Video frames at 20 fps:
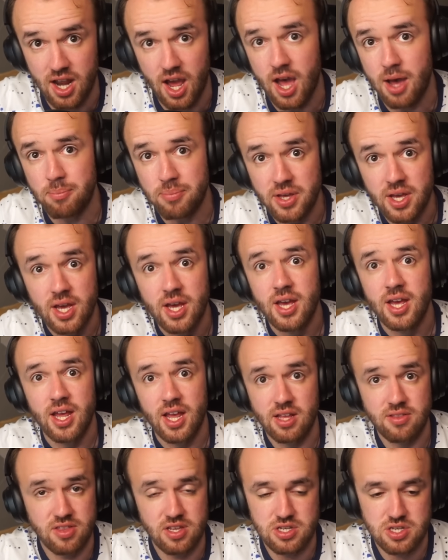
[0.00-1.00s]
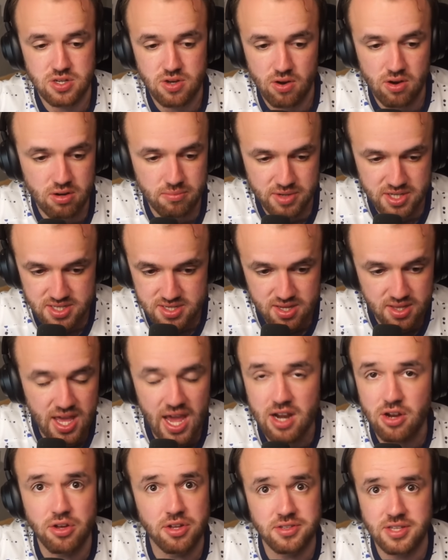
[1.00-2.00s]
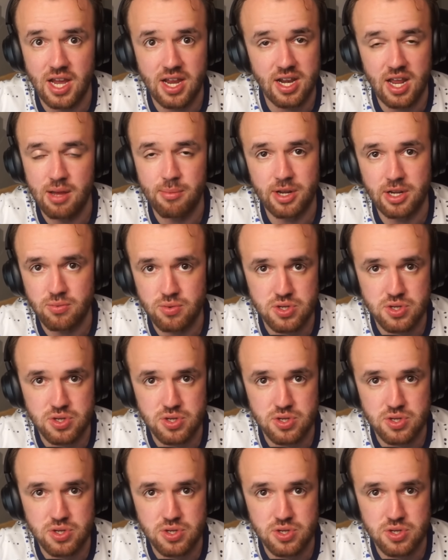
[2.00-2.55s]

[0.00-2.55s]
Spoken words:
up at this tournament. So that whole dynamic